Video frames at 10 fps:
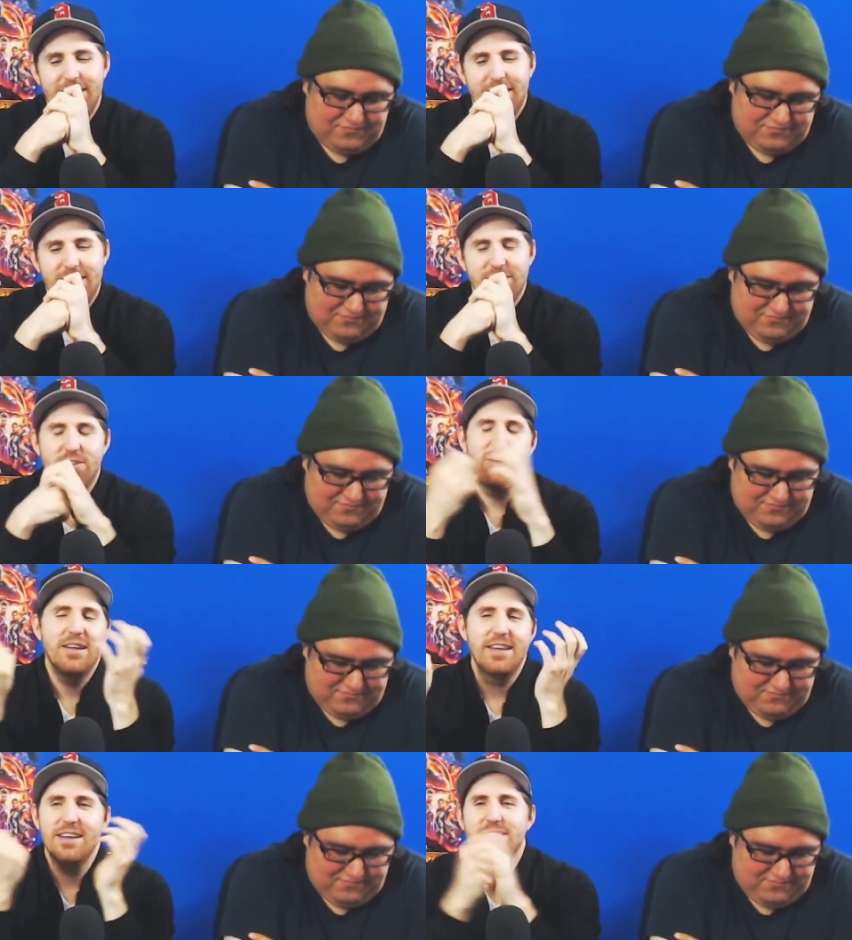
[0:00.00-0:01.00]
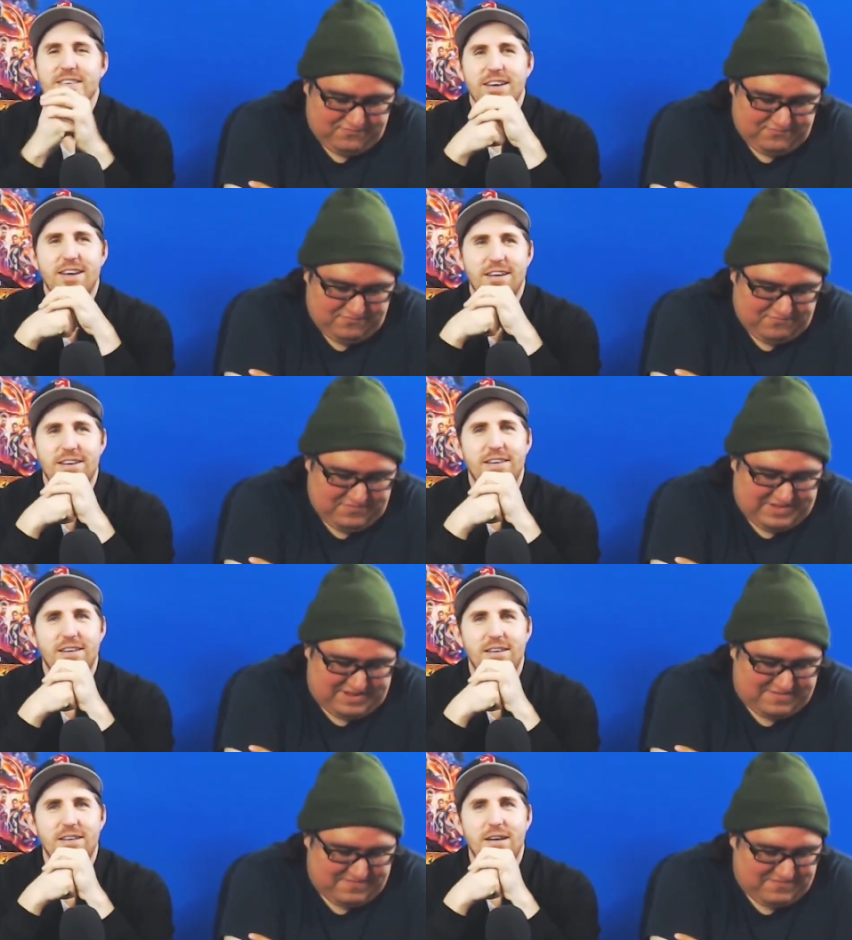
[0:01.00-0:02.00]
Speaker 1: That's so that, yeah, that's it.
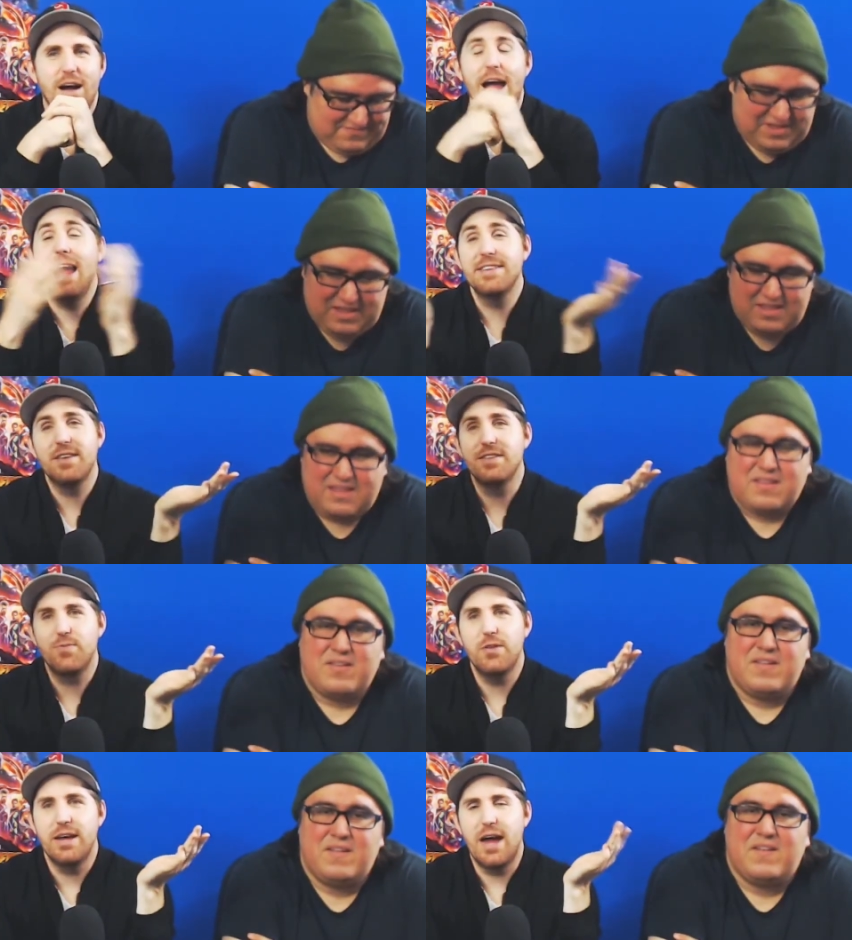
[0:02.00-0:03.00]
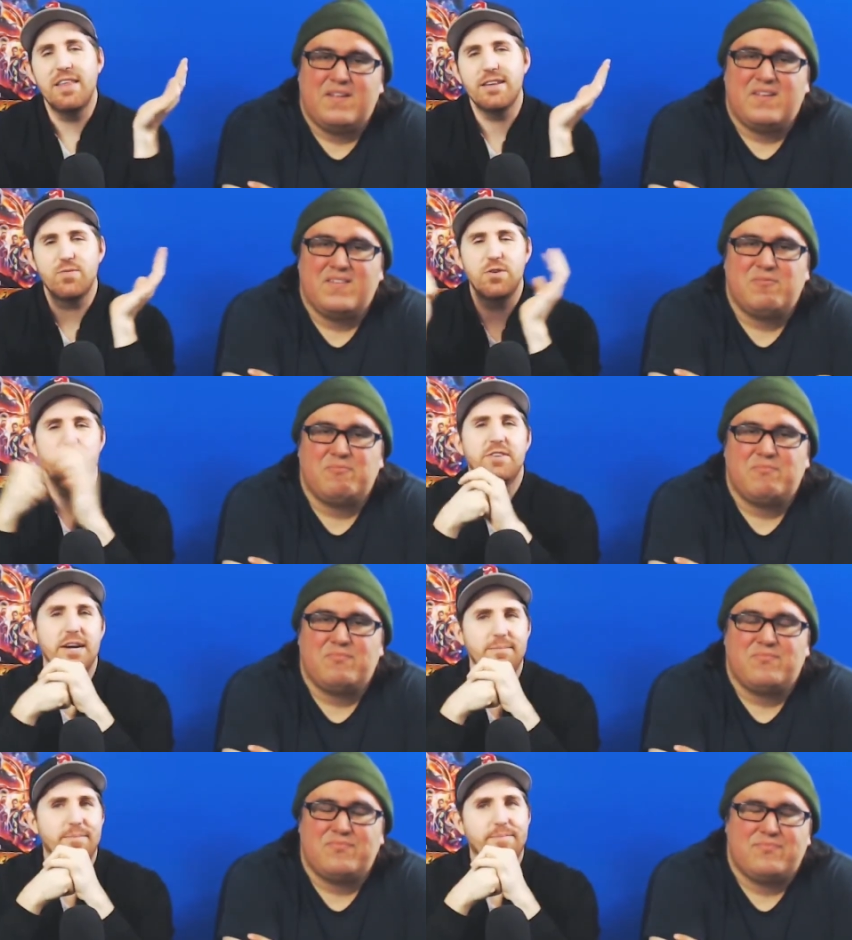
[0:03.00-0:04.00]
Yeah. I, it's, it's worth, I think it's worth your
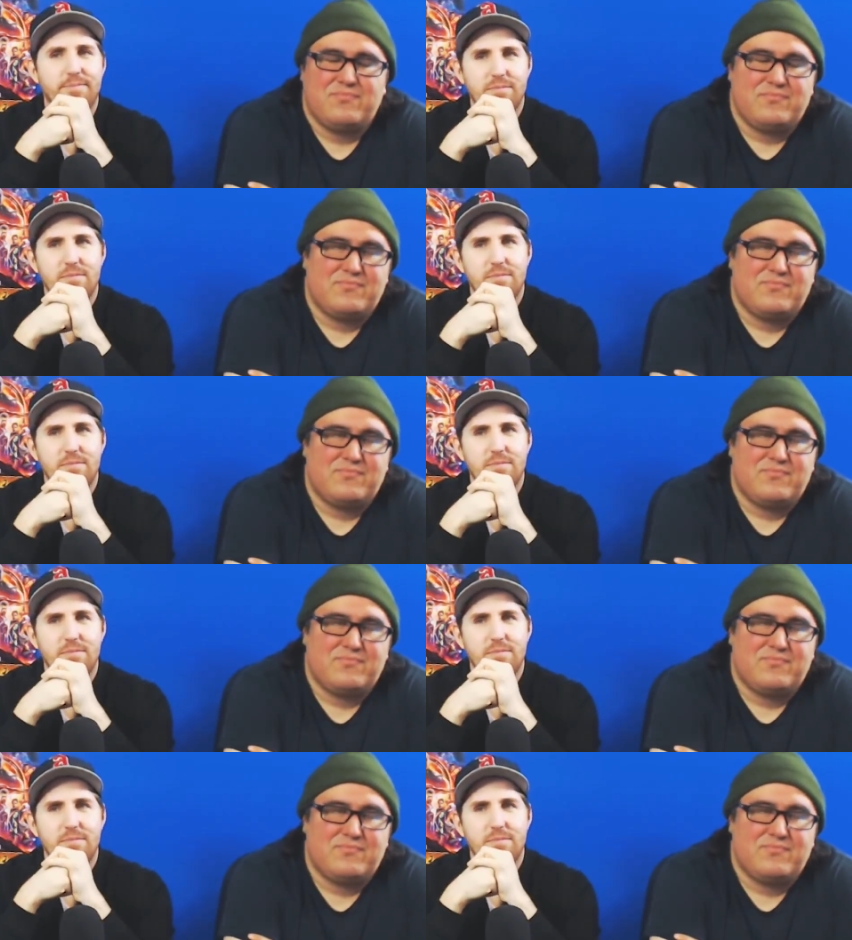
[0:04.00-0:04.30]
time. All right.